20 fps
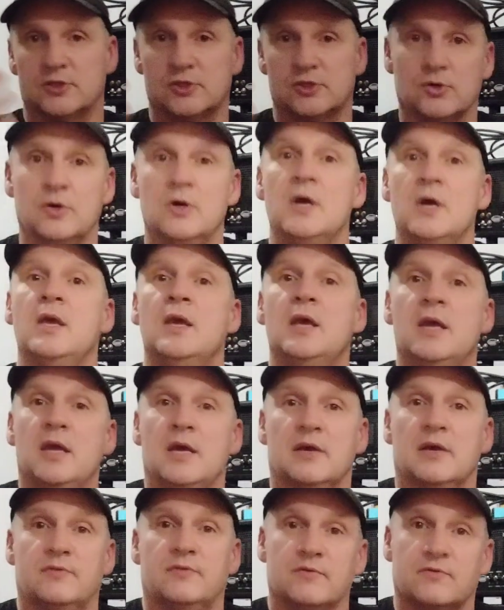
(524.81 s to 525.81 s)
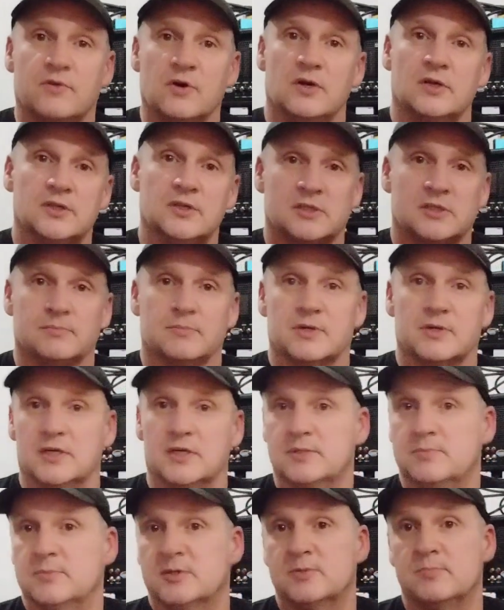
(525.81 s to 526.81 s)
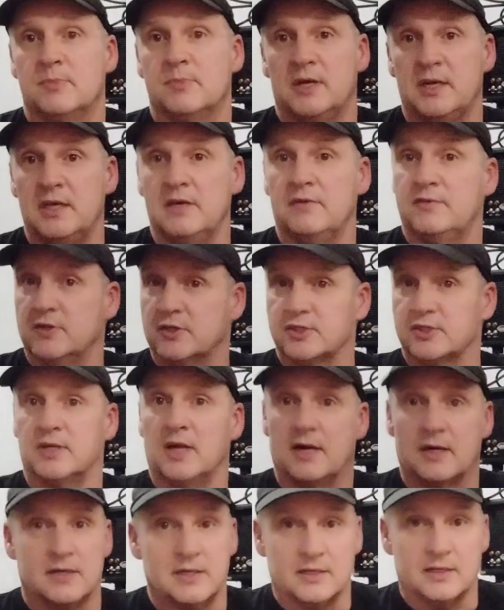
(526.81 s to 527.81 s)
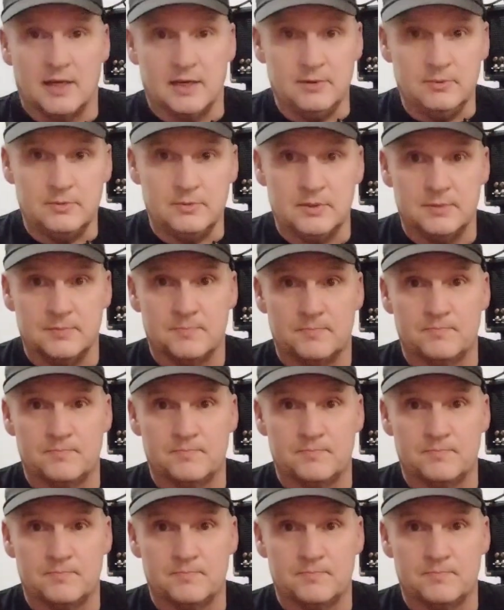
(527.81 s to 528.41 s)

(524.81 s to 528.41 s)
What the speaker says: So if you've got some Christmas money, if you're starting out,